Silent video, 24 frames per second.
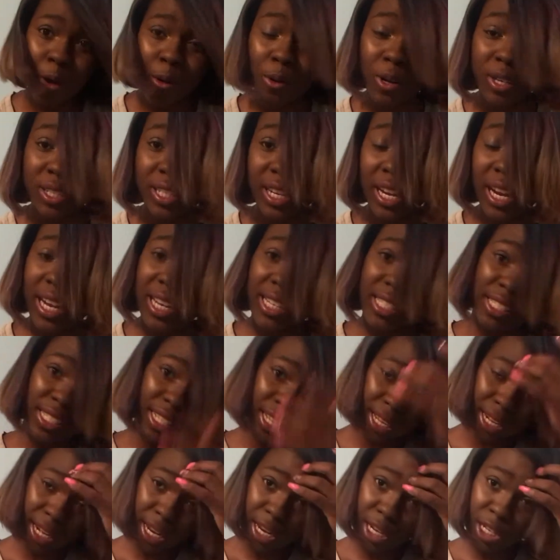which I
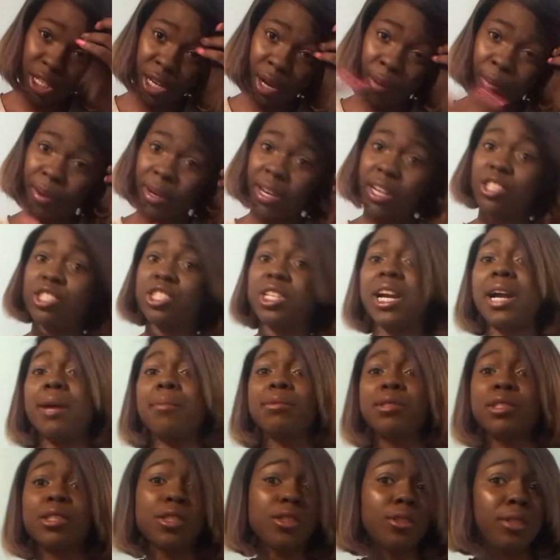did chippity
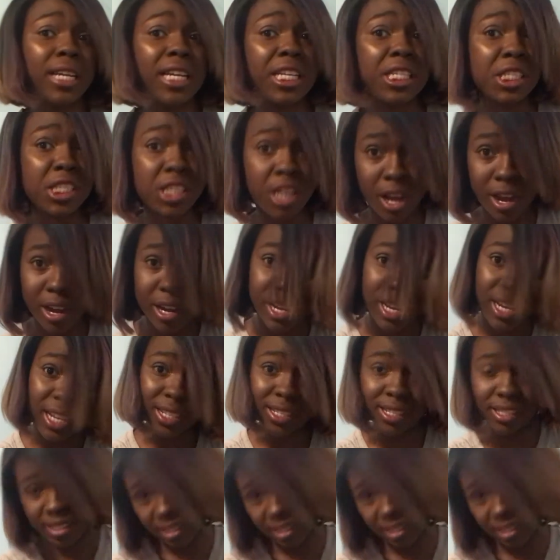chop to, as y'all can